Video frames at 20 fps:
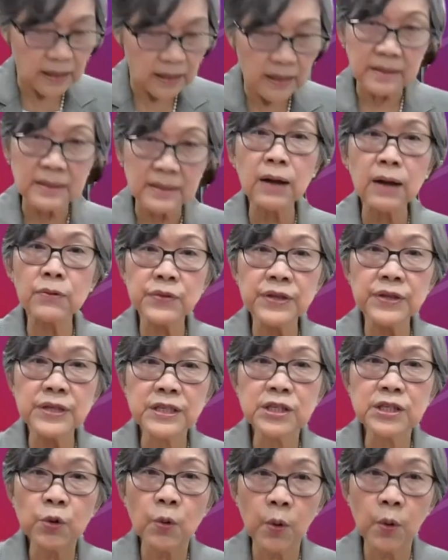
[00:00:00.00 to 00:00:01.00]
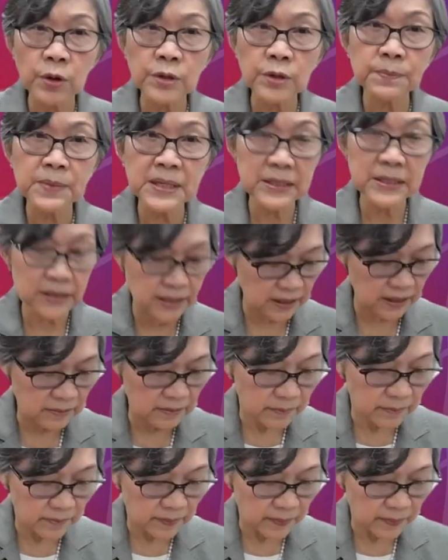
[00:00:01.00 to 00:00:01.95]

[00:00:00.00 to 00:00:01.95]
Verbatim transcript: Now, this quad meeting